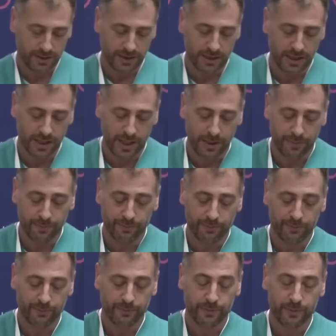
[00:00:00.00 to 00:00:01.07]
um,
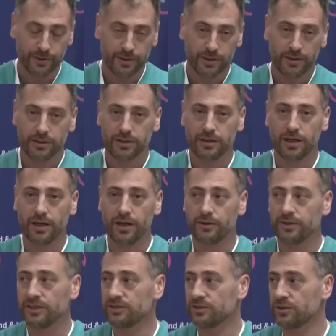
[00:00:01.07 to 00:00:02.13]
uh,
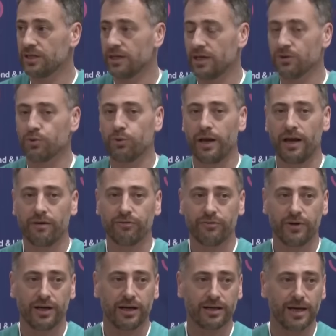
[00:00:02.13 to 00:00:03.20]
these uh, 12
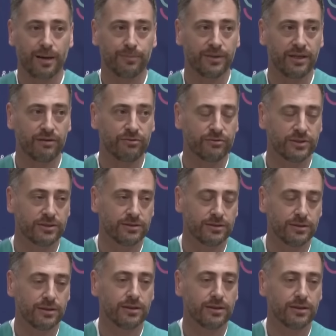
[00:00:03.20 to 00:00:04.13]
uh, captives,